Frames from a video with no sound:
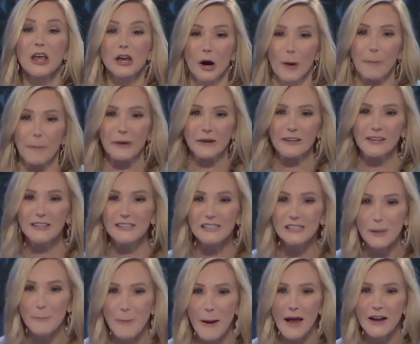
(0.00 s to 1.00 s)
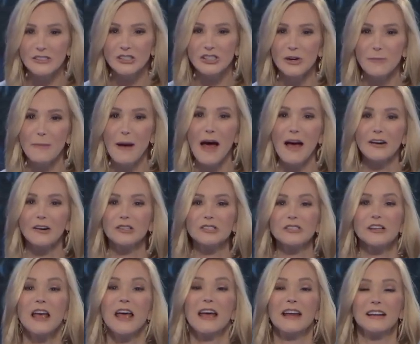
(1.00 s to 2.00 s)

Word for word: Your participation matters.